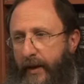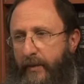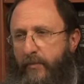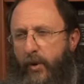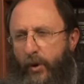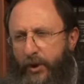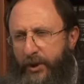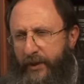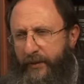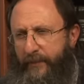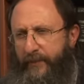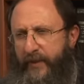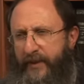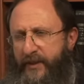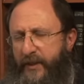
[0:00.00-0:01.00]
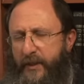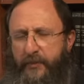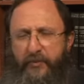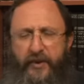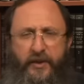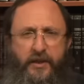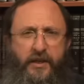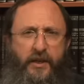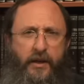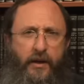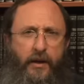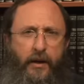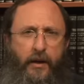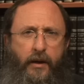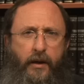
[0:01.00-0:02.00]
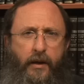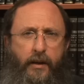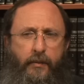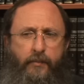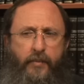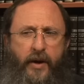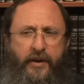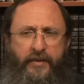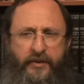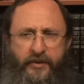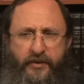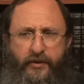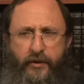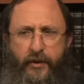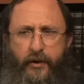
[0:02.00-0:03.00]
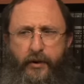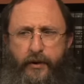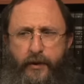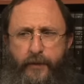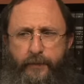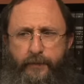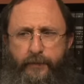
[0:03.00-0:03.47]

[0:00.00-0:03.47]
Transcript: emotion that's expressed by this song,